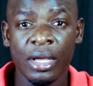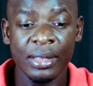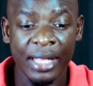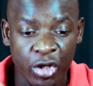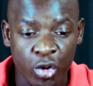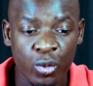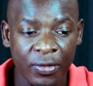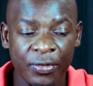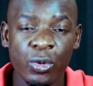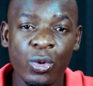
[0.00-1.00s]
The two
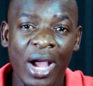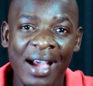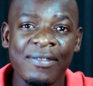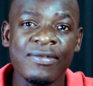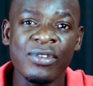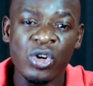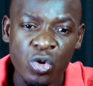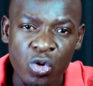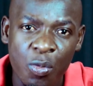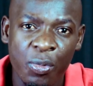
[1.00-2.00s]
of you have
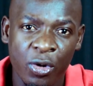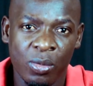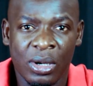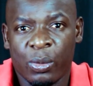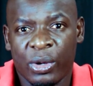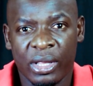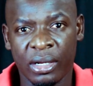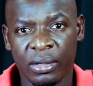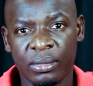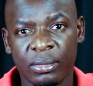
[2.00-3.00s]
no problem with it.
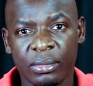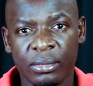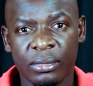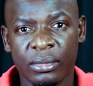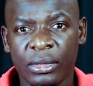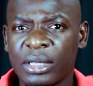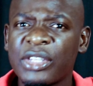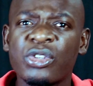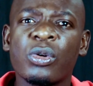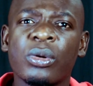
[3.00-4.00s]

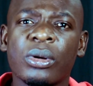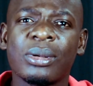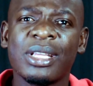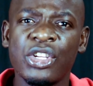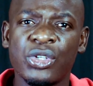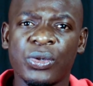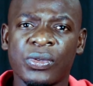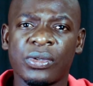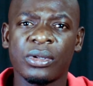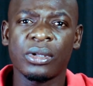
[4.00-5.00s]
There's no
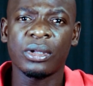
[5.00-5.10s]
issues.